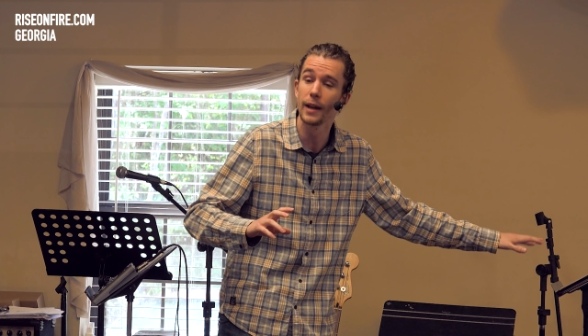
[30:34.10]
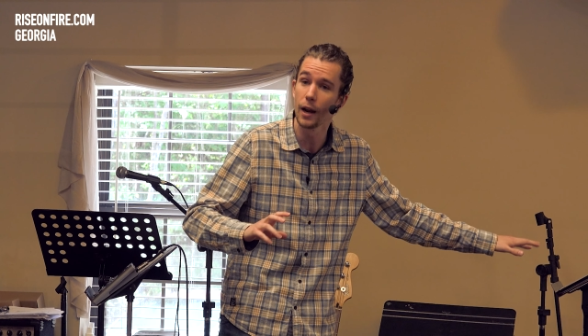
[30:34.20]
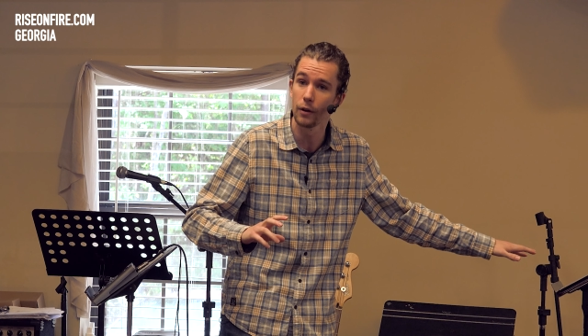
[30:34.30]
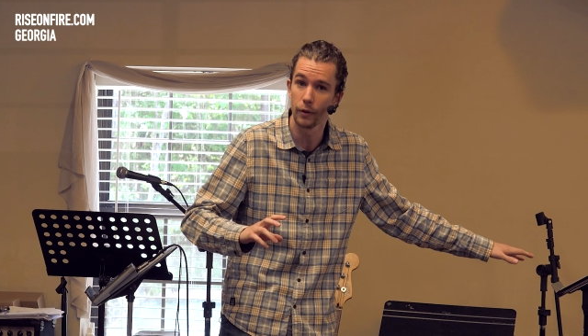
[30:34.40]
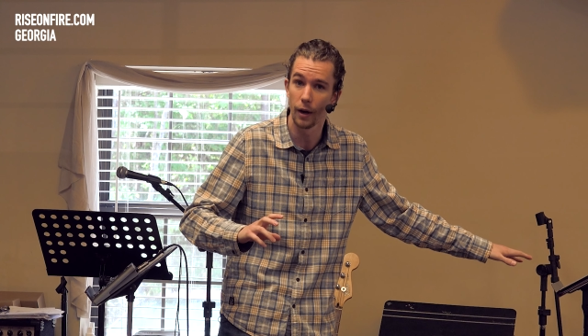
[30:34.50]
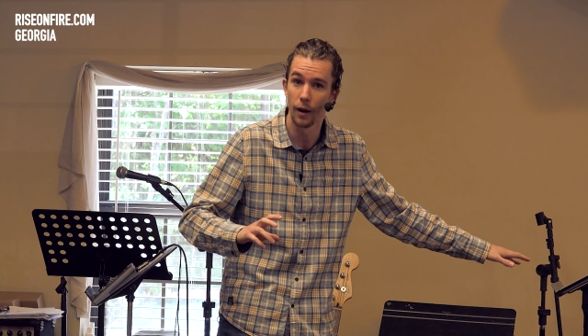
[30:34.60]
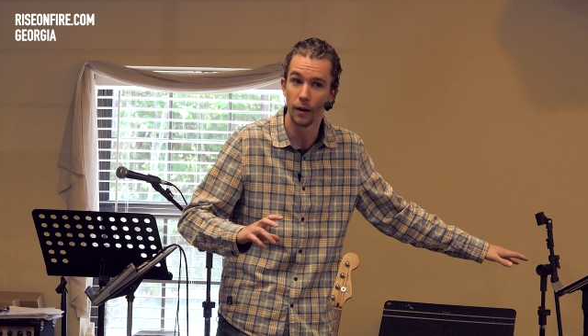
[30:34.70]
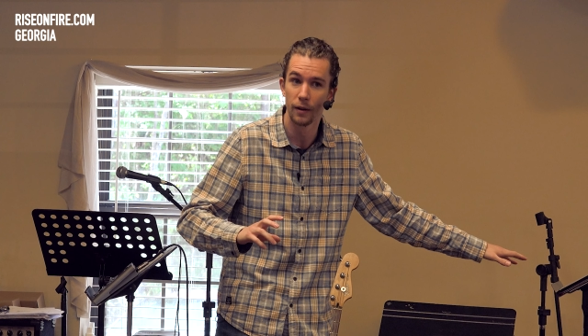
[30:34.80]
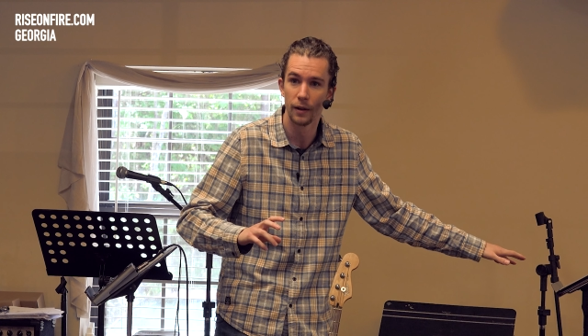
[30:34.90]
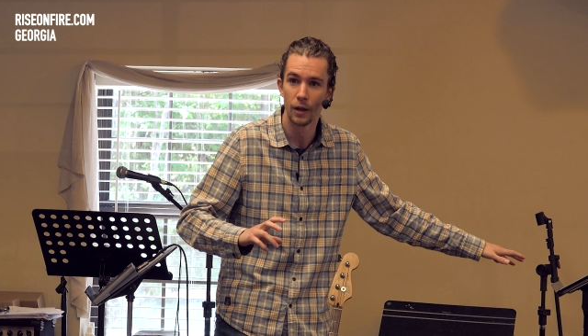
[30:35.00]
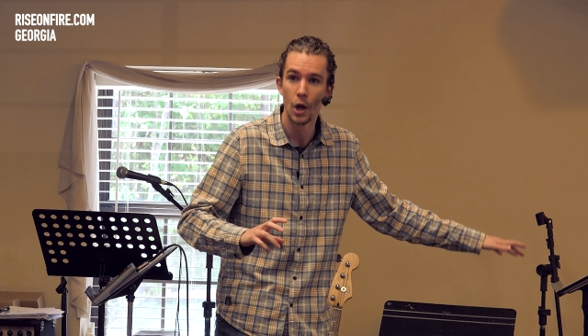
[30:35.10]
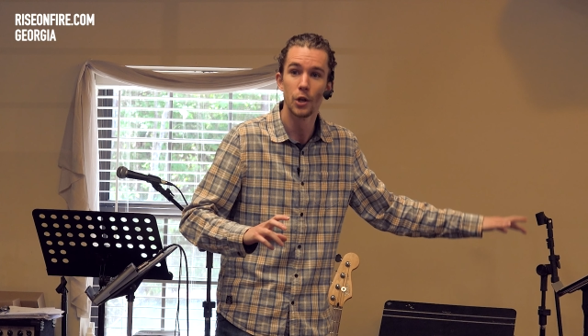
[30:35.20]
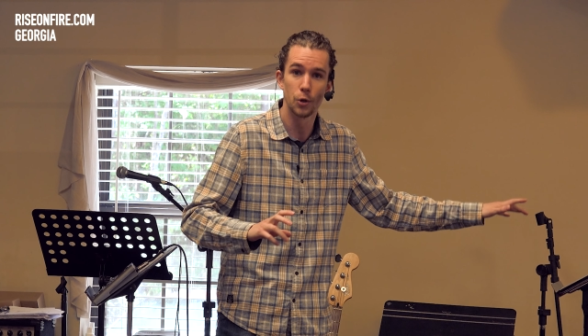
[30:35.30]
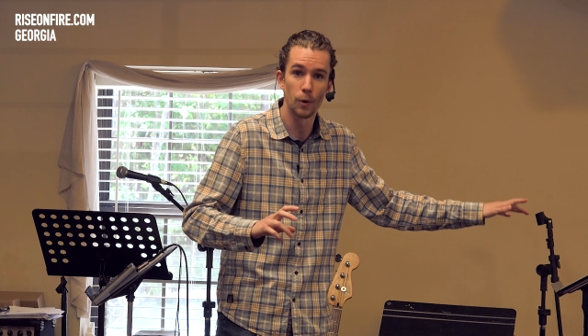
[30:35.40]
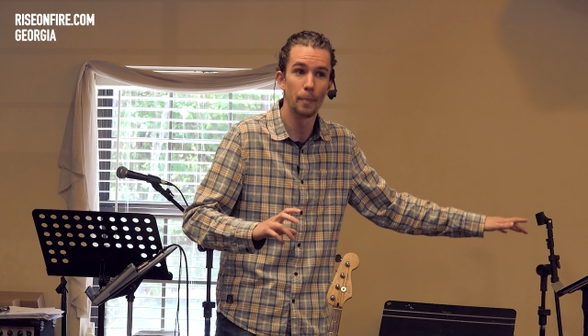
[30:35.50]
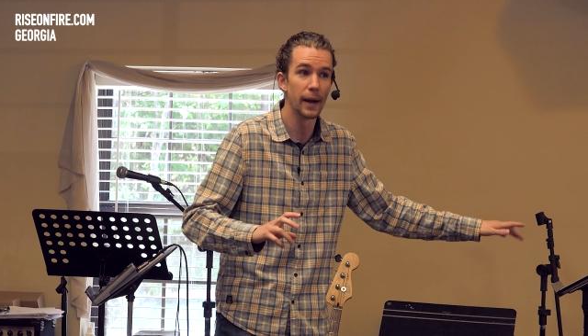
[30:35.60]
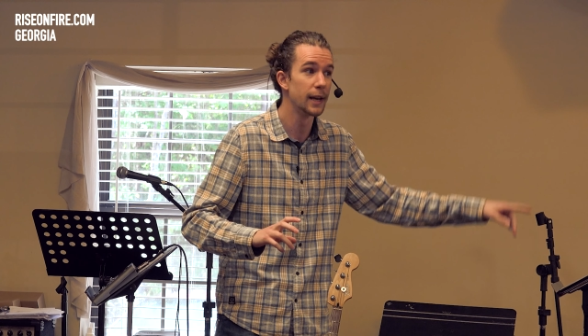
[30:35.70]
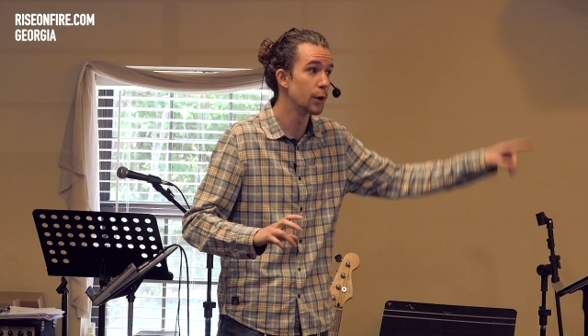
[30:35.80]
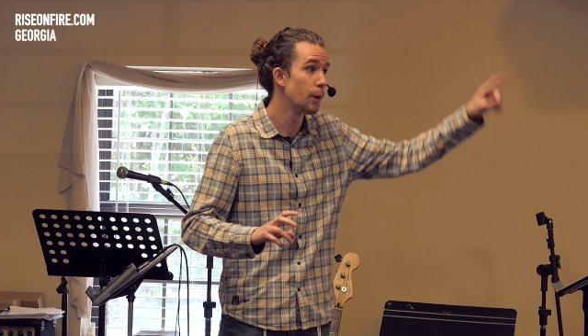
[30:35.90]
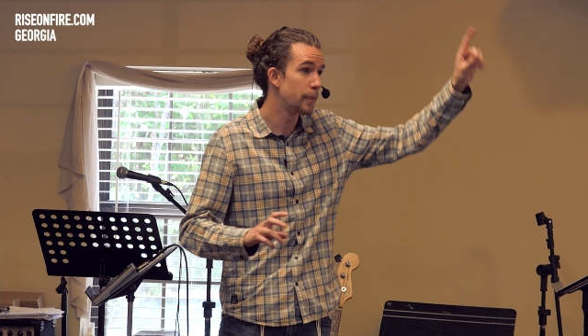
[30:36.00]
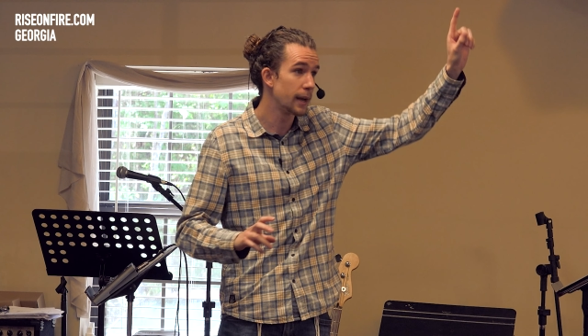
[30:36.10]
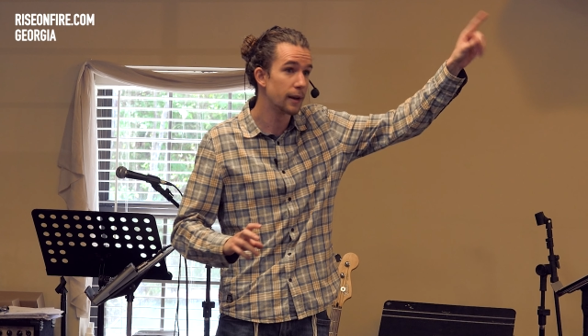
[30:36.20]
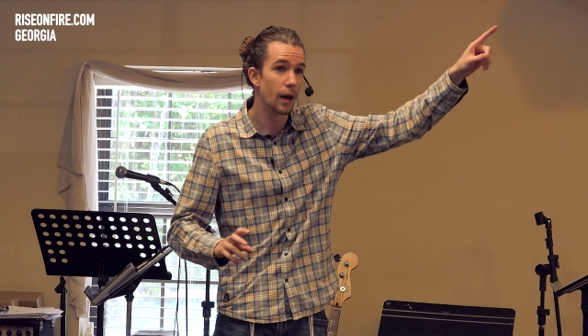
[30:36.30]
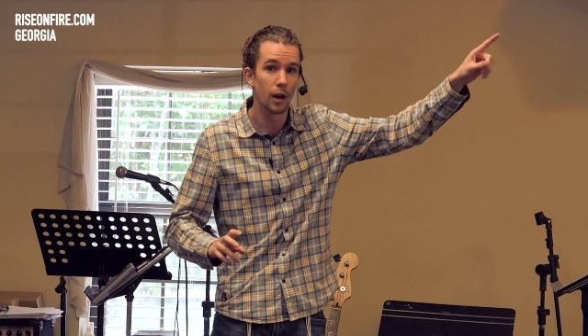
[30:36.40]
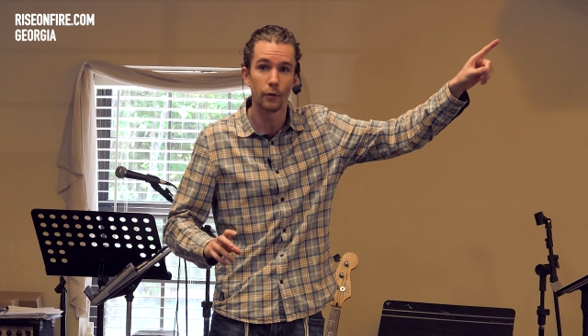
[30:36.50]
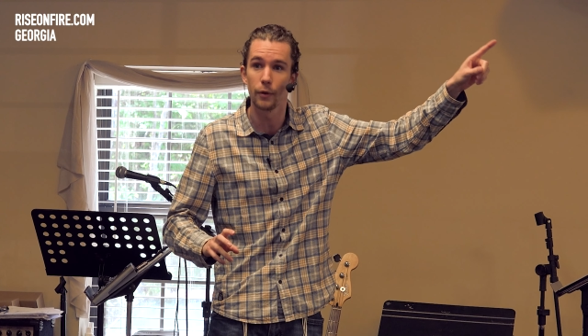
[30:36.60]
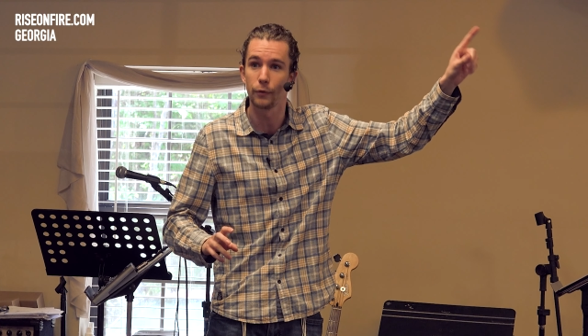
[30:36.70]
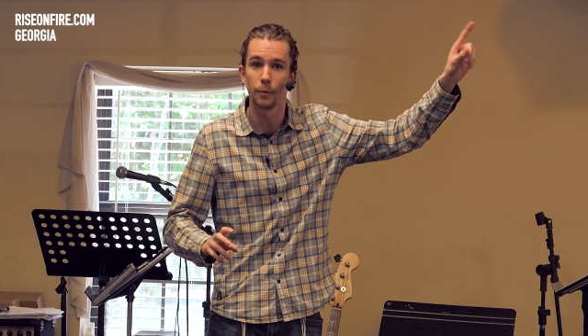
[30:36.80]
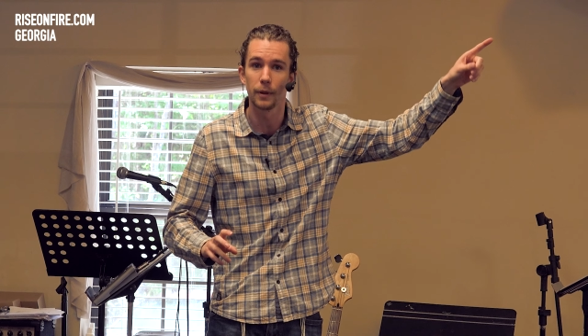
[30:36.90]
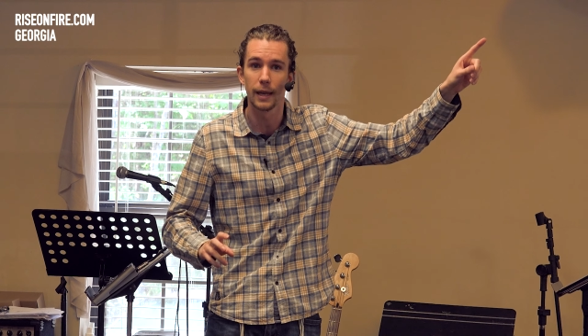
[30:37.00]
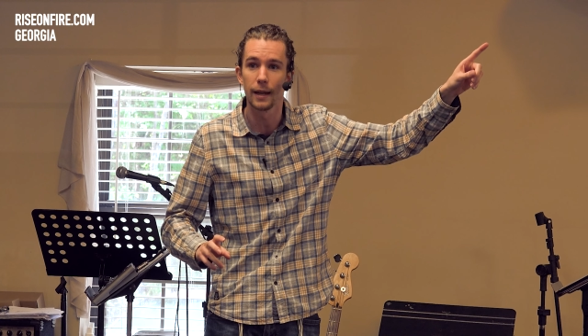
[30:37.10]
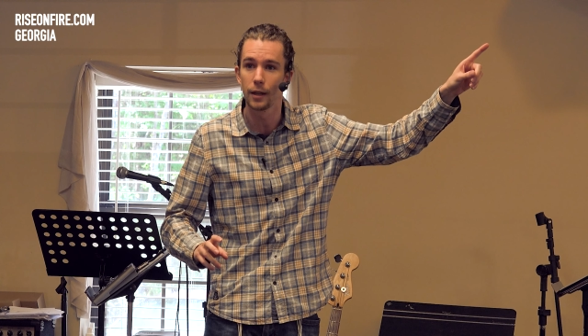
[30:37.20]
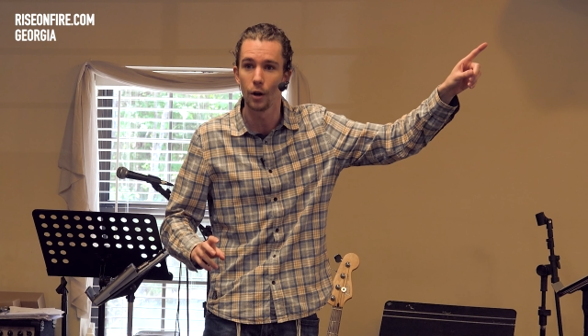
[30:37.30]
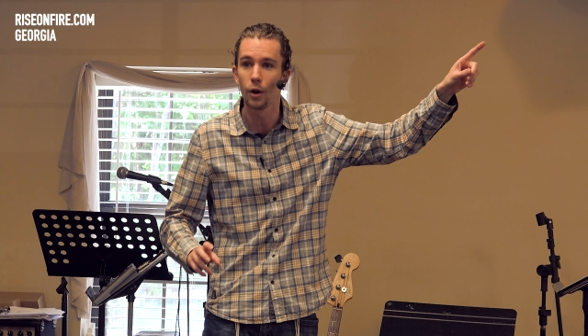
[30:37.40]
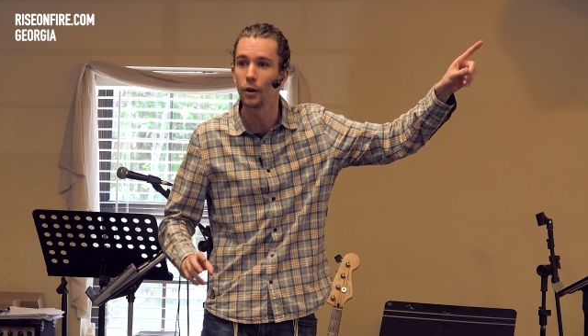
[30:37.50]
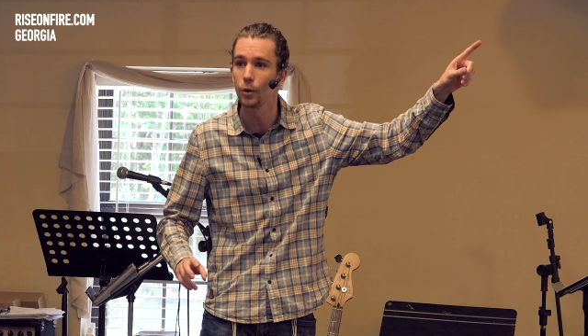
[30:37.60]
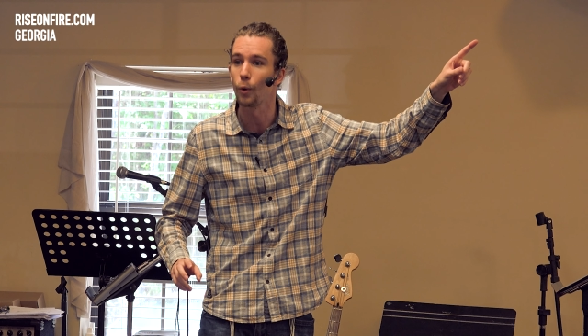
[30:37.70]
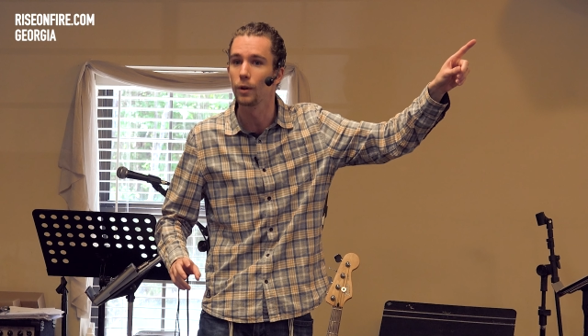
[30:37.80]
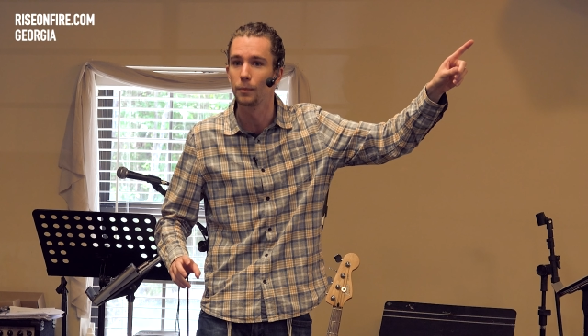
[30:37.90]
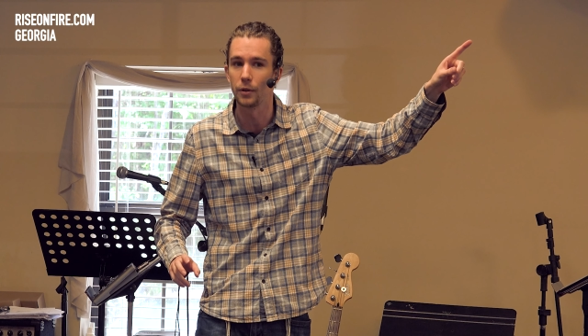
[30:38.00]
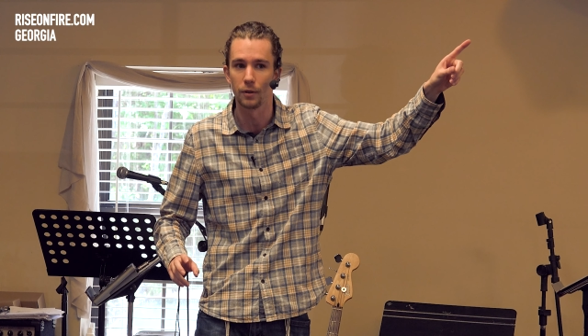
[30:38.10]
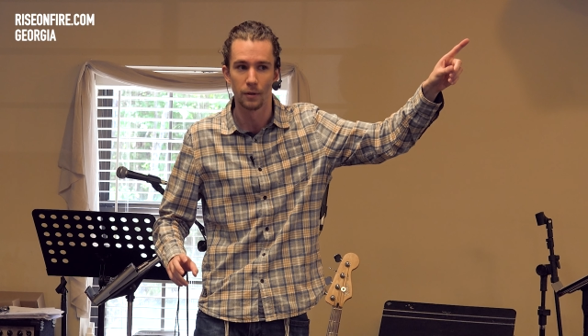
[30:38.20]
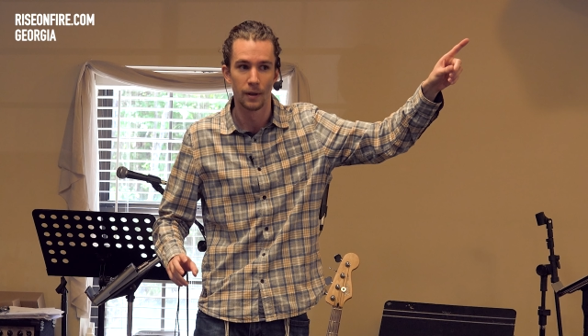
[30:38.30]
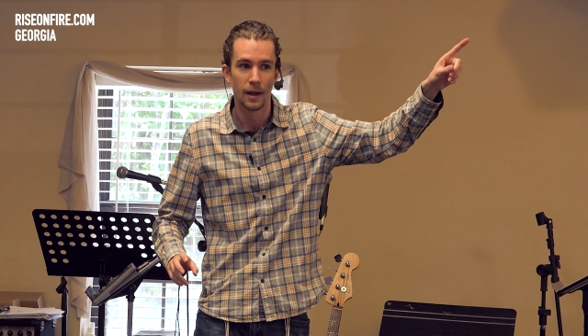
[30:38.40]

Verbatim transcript: Nineveh to repent, he would be in Nineveh from the get-go God told him to.